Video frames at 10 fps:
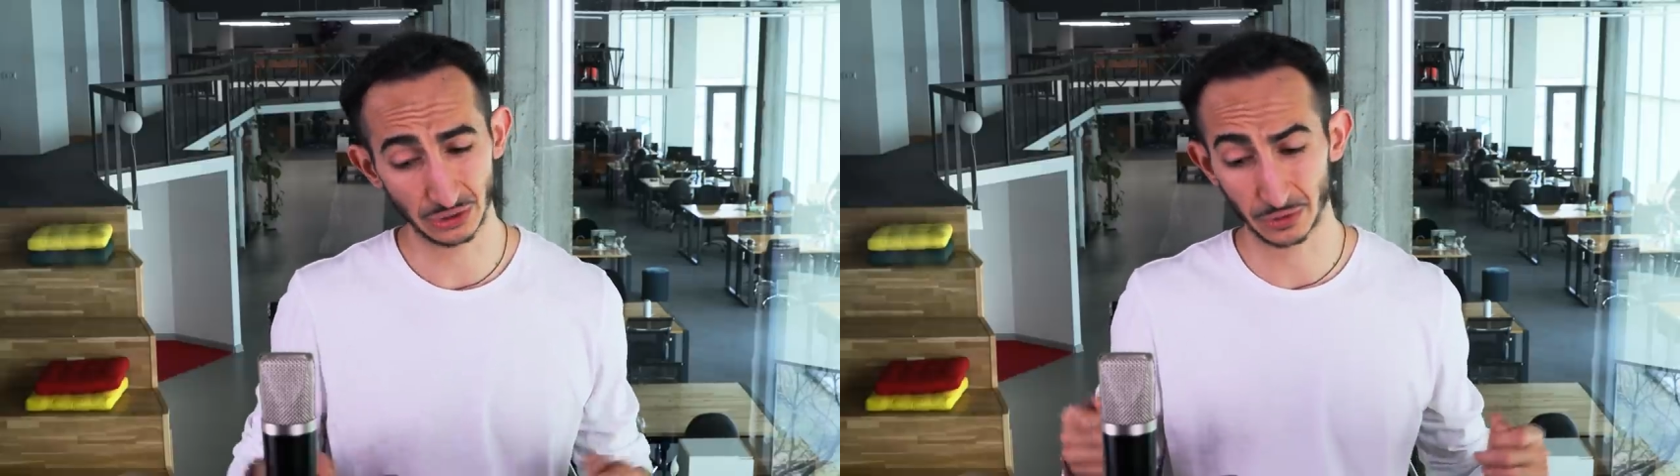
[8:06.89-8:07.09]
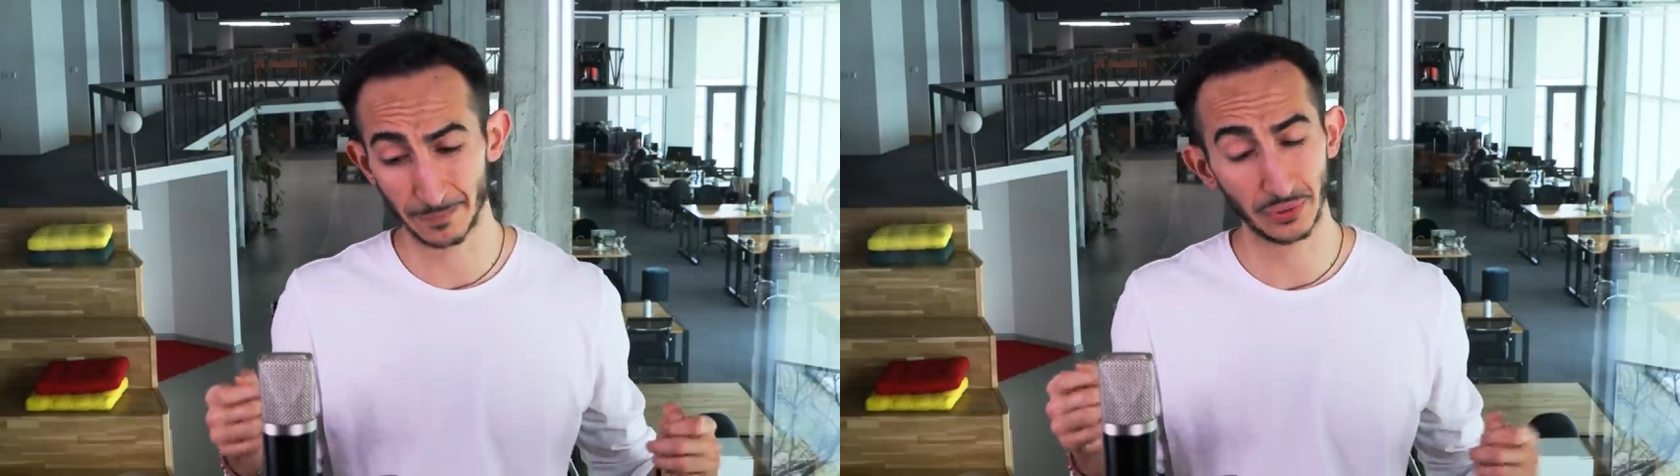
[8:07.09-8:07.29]

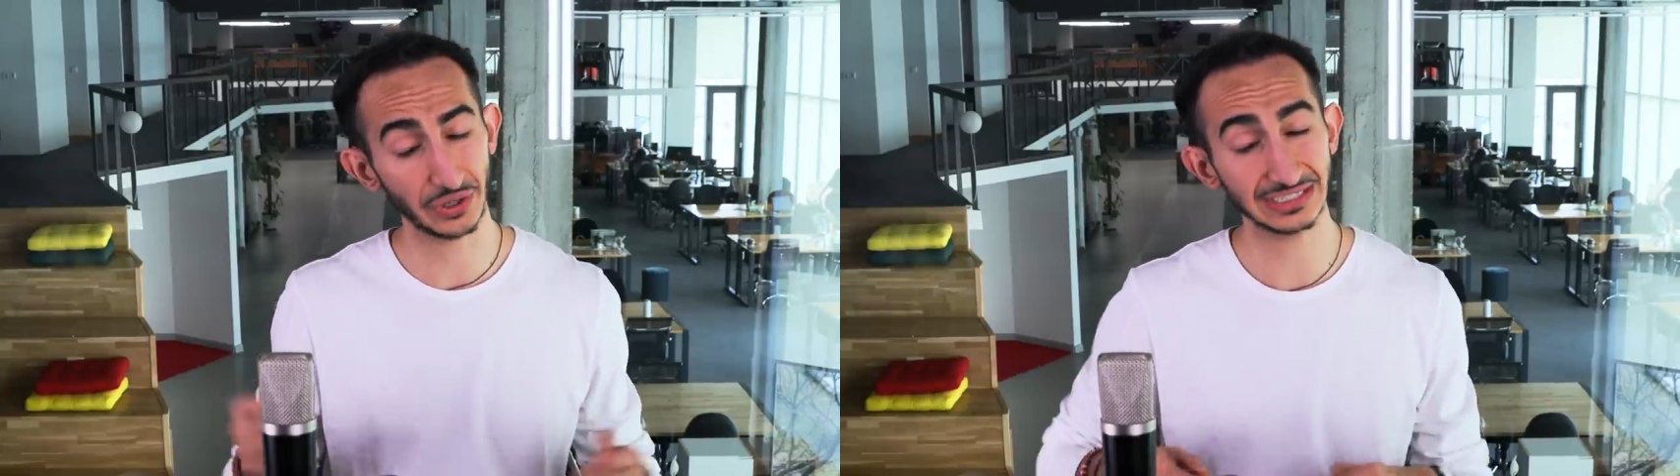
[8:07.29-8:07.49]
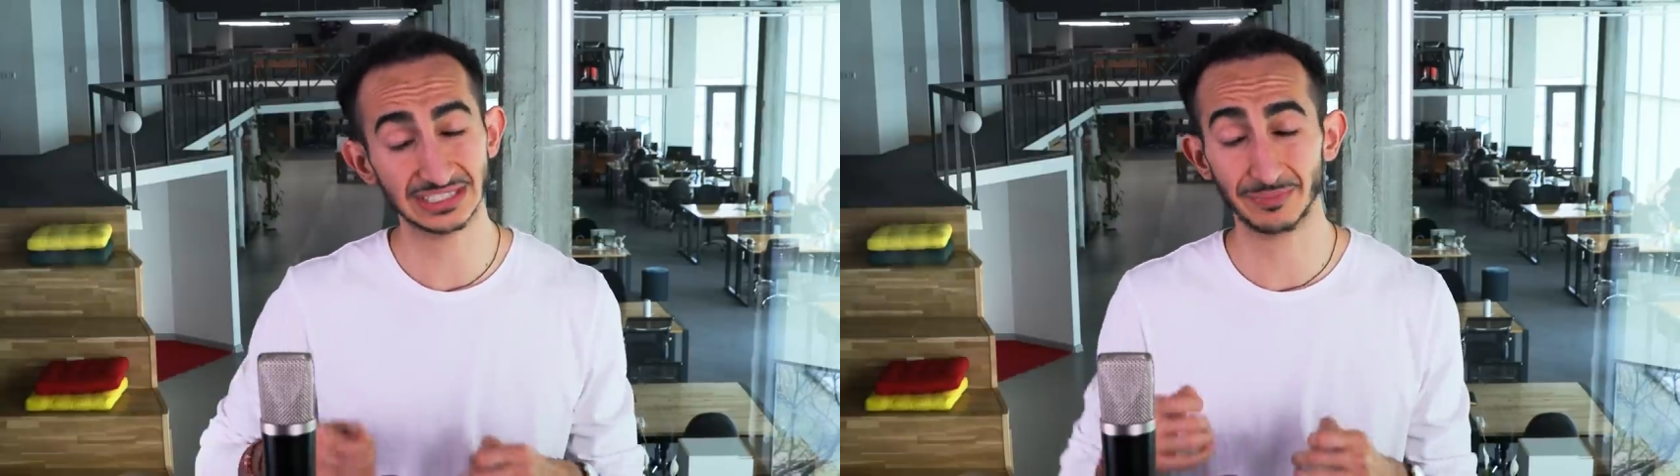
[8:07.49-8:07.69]
You're
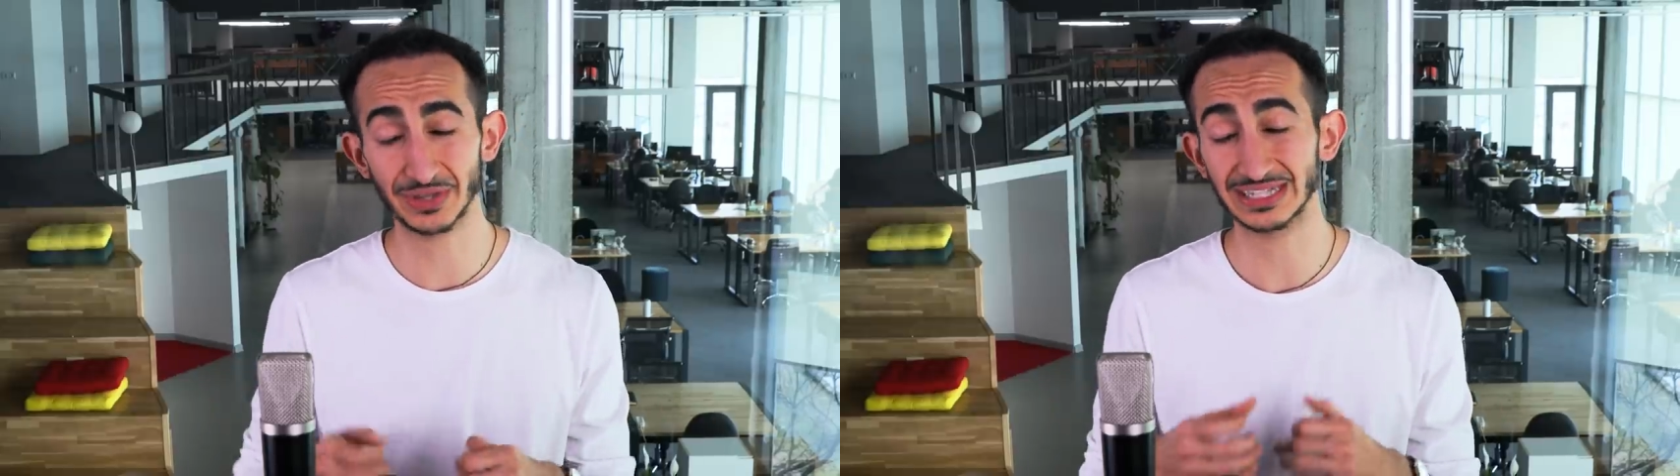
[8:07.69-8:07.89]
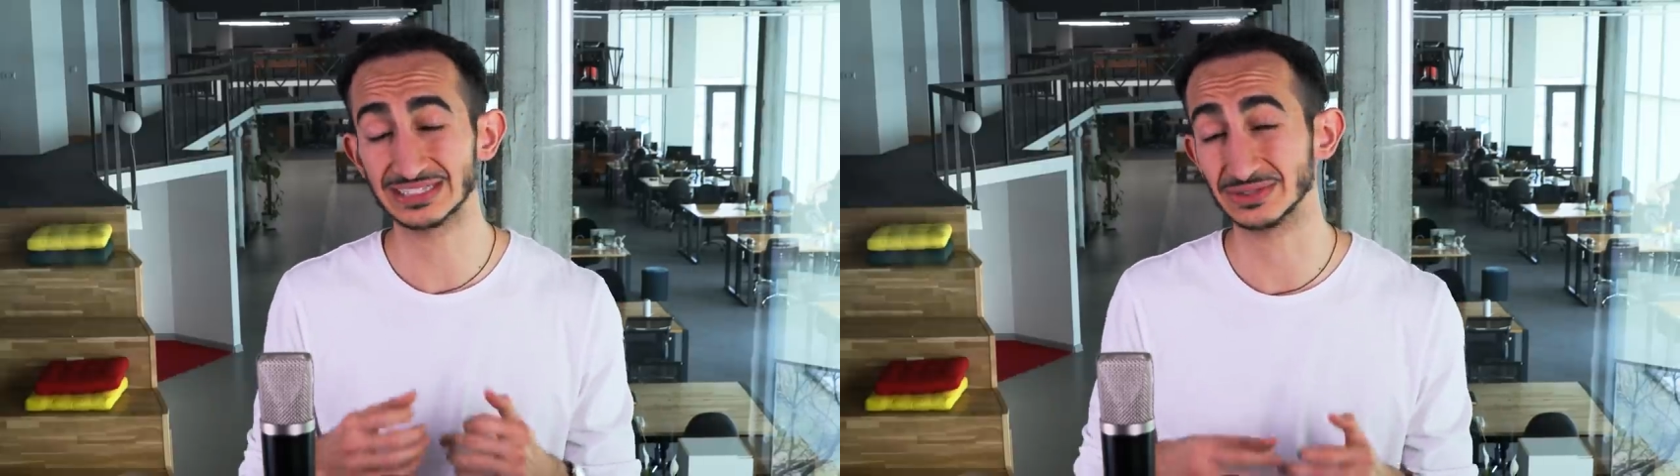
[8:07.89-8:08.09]
putting
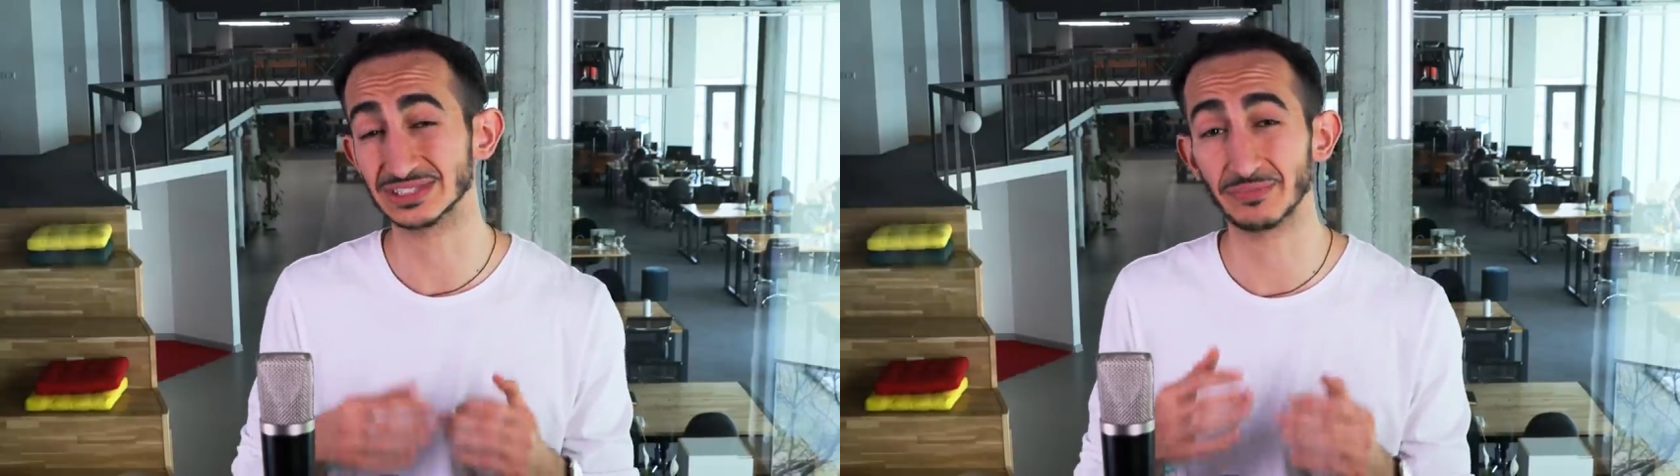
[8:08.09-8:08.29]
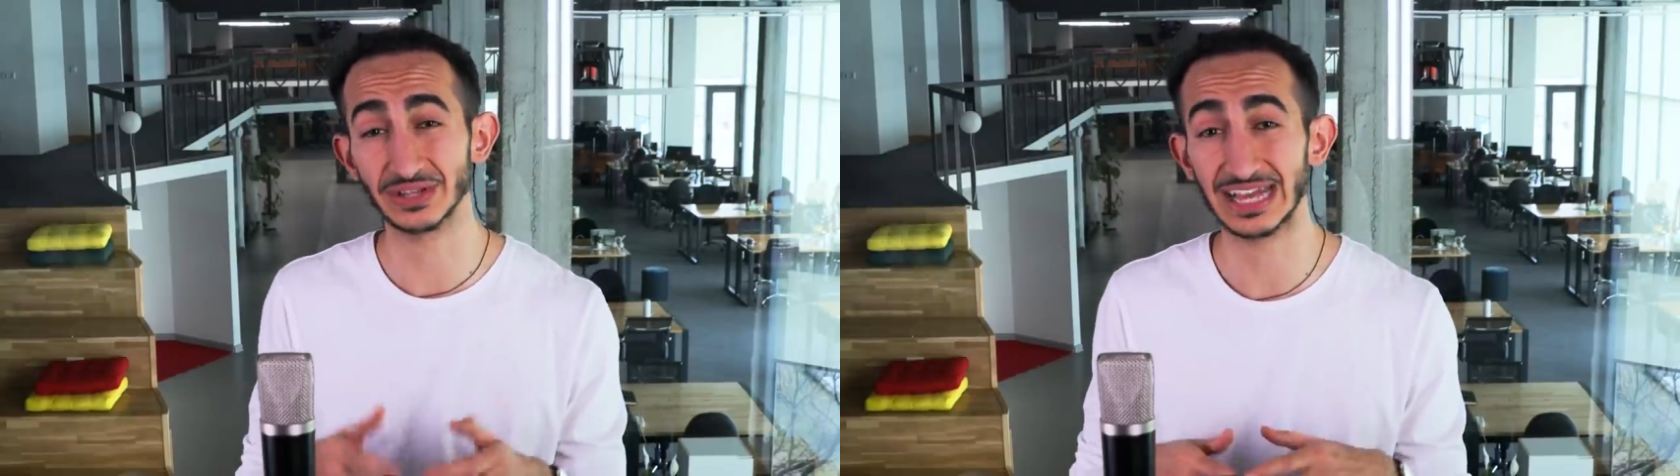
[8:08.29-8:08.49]
something into
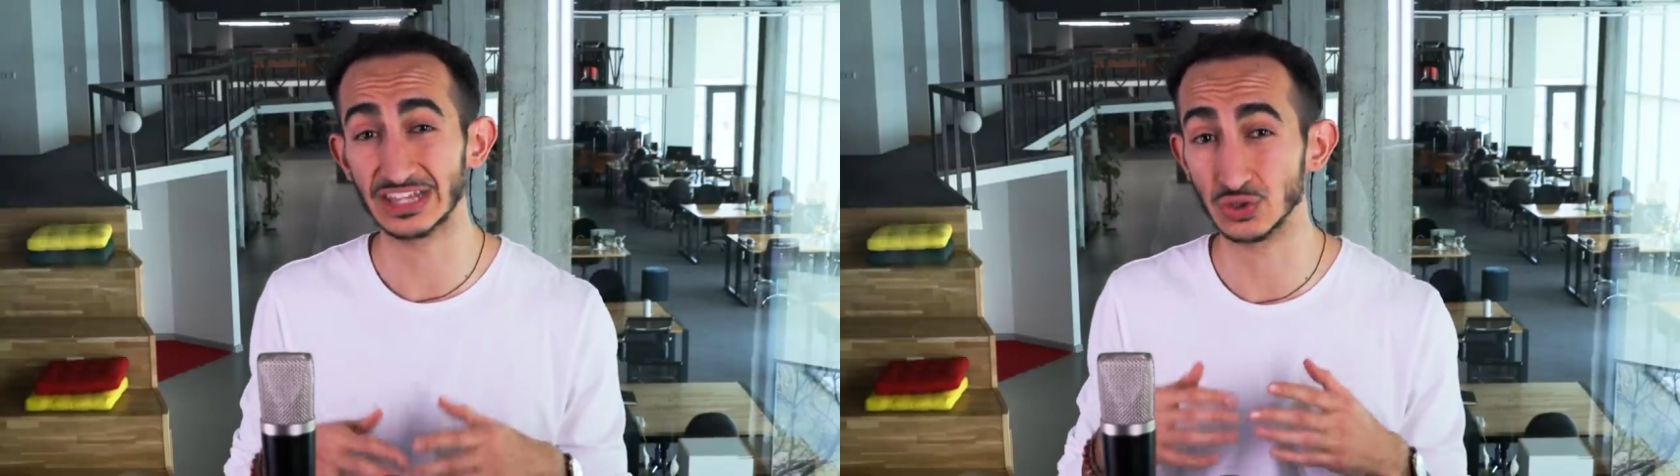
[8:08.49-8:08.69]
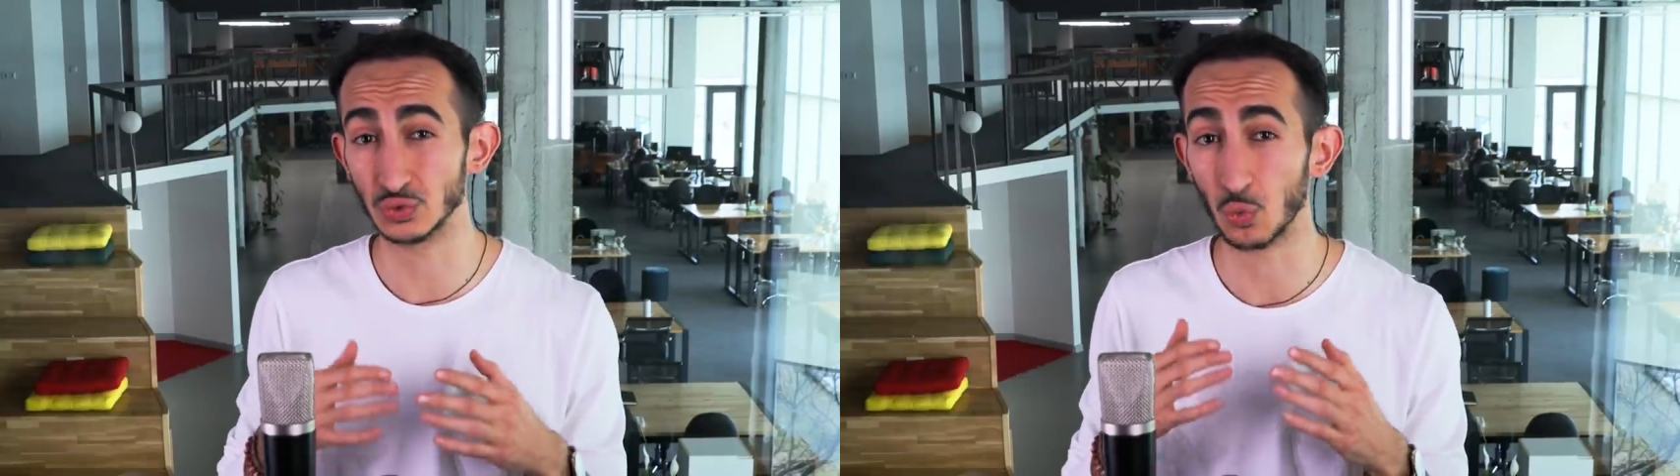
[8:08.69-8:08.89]
something
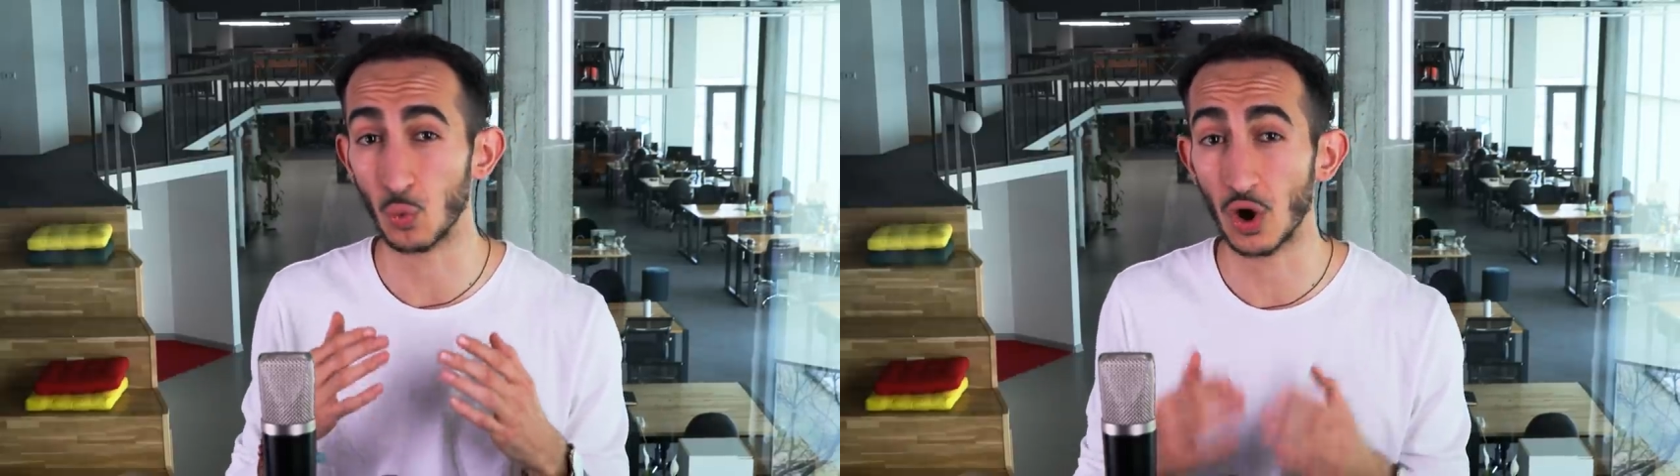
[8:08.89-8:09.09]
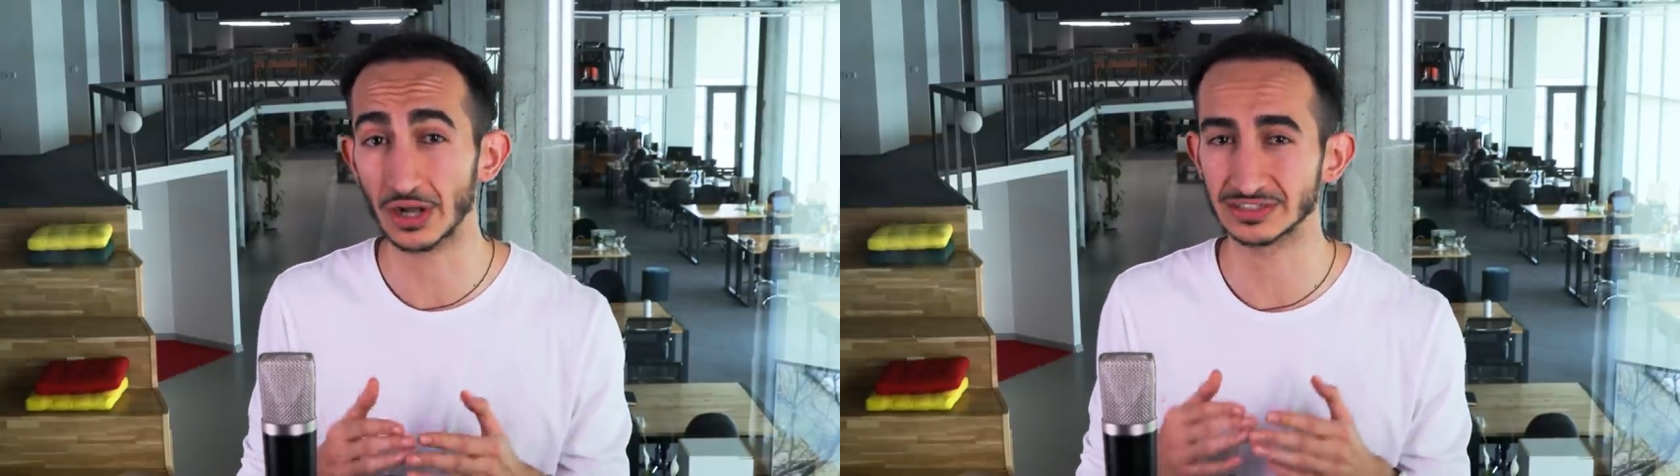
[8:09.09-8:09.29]
that you
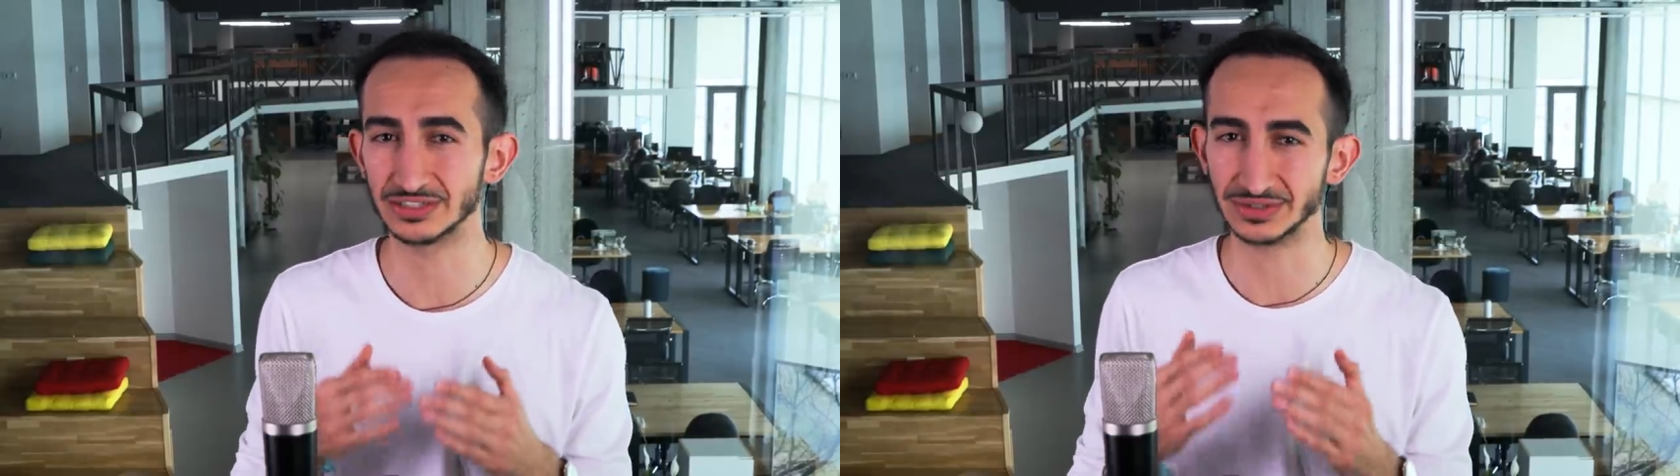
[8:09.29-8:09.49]
want